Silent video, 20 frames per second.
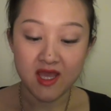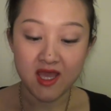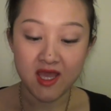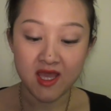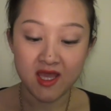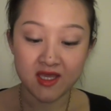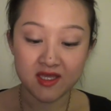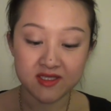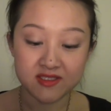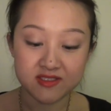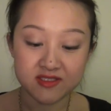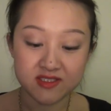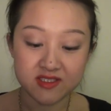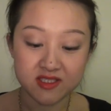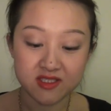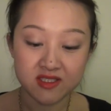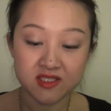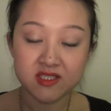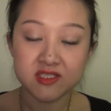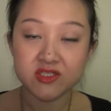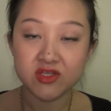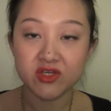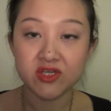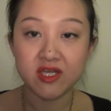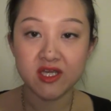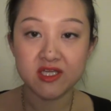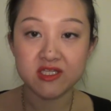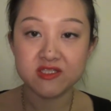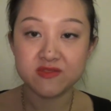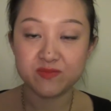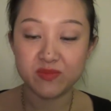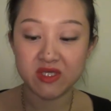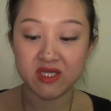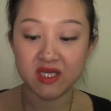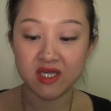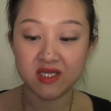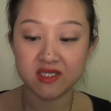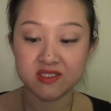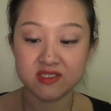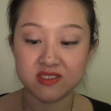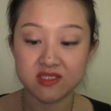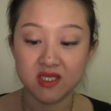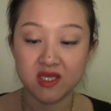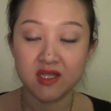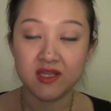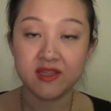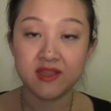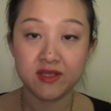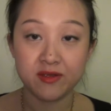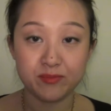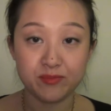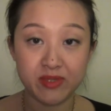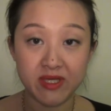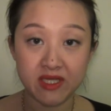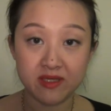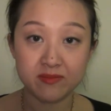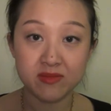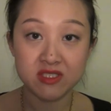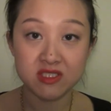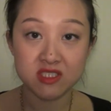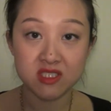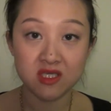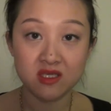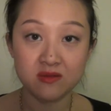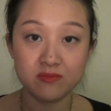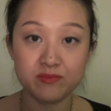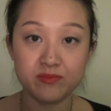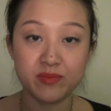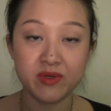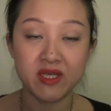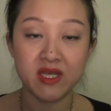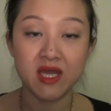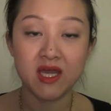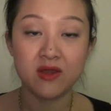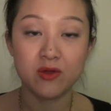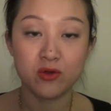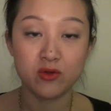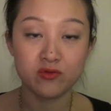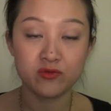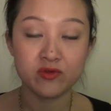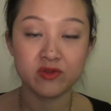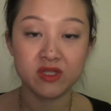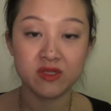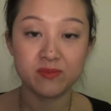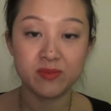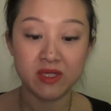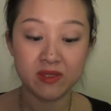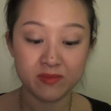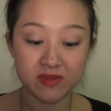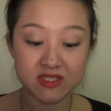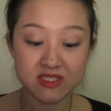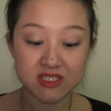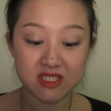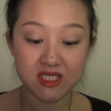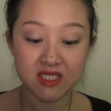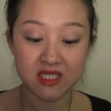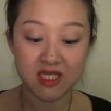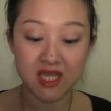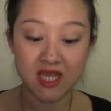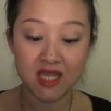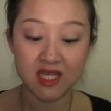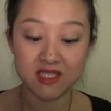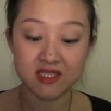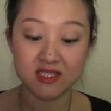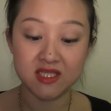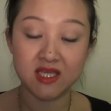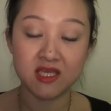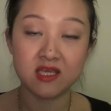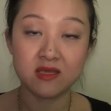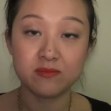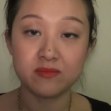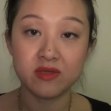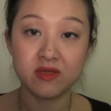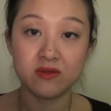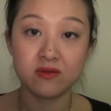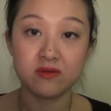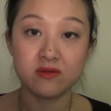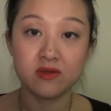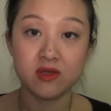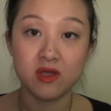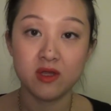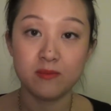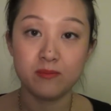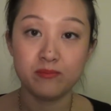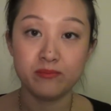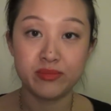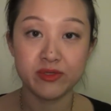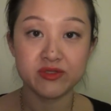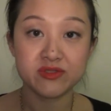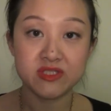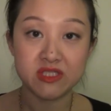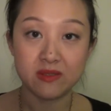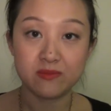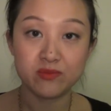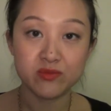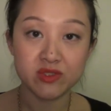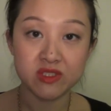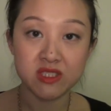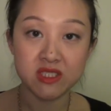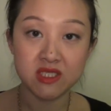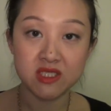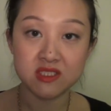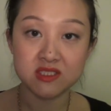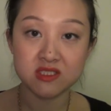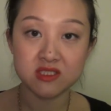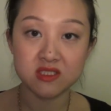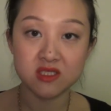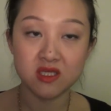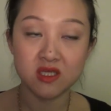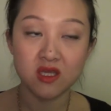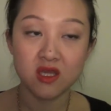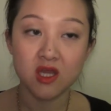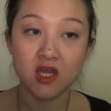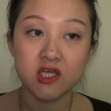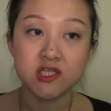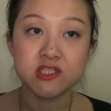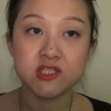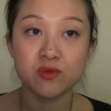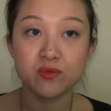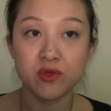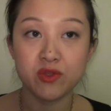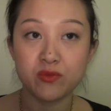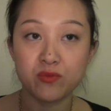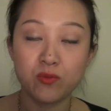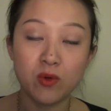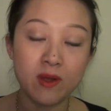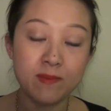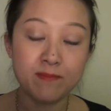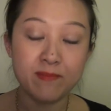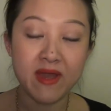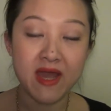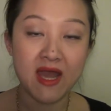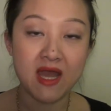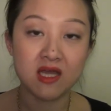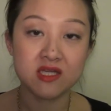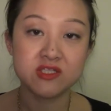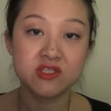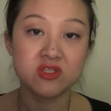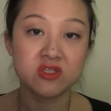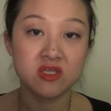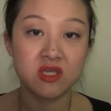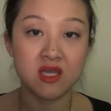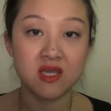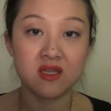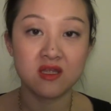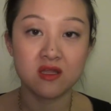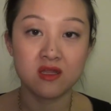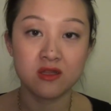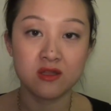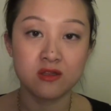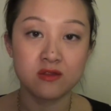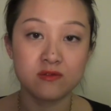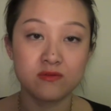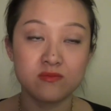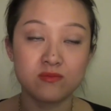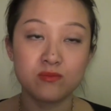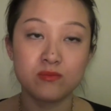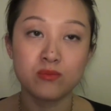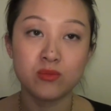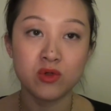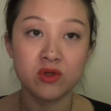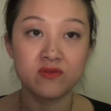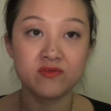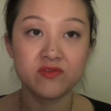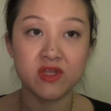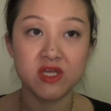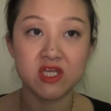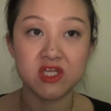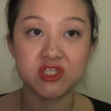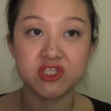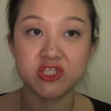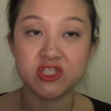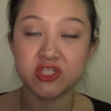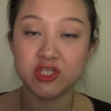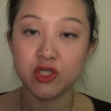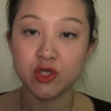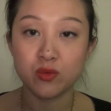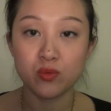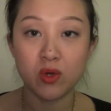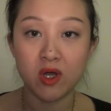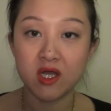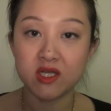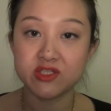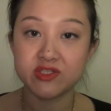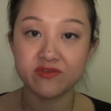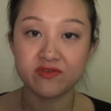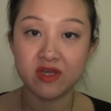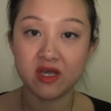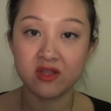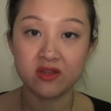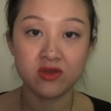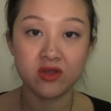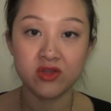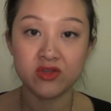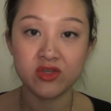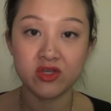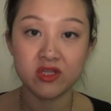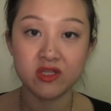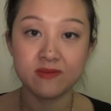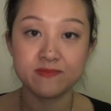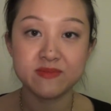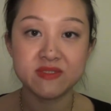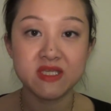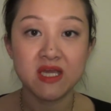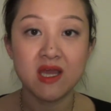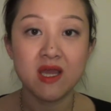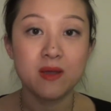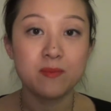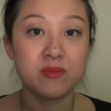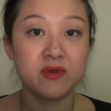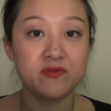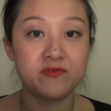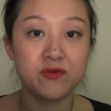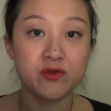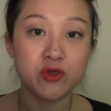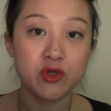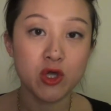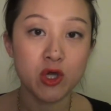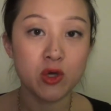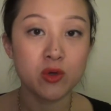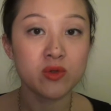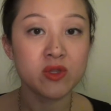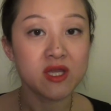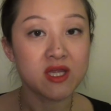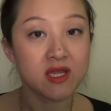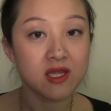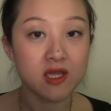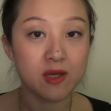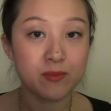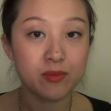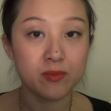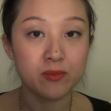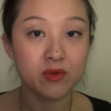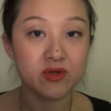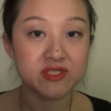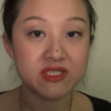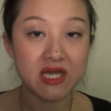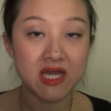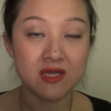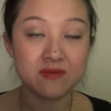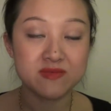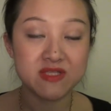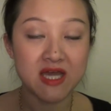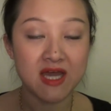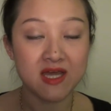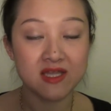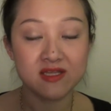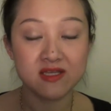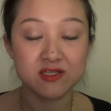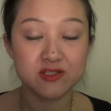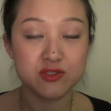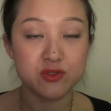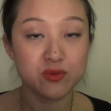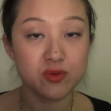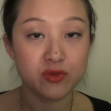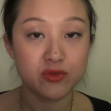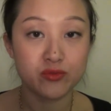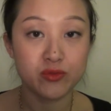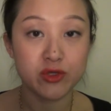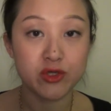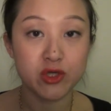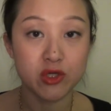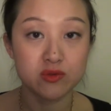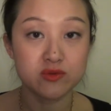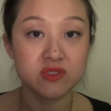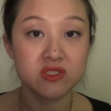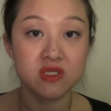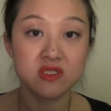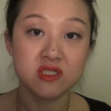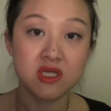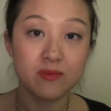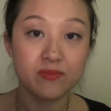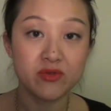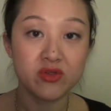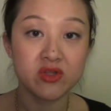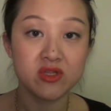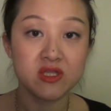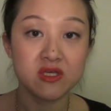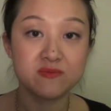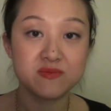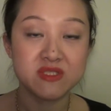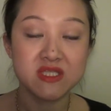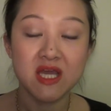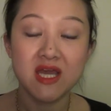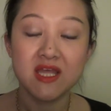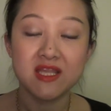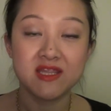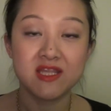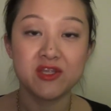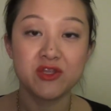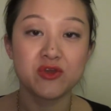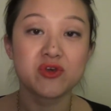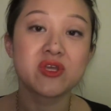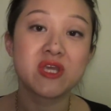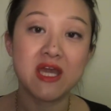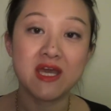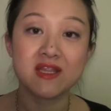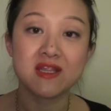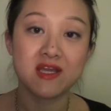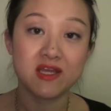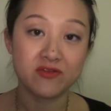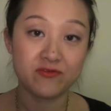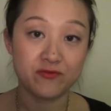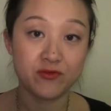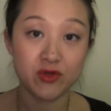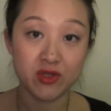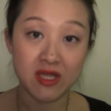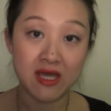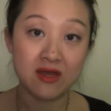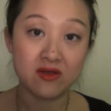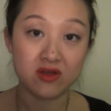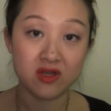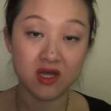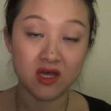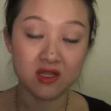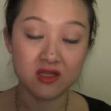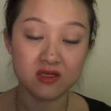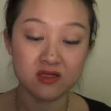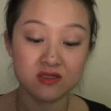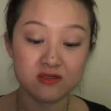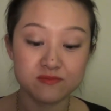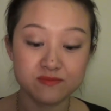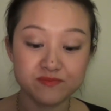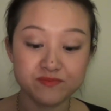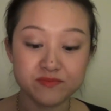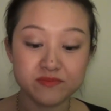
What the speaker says: And these are nice because they're pigmented but not overly pigmented, and they can be built up really easily. So with one pass you'll get more of like a sheer wash of color on your lips, but if you go like a couple more times, add like 2 or 3 coats on top of your lips, then you'll get like full out color.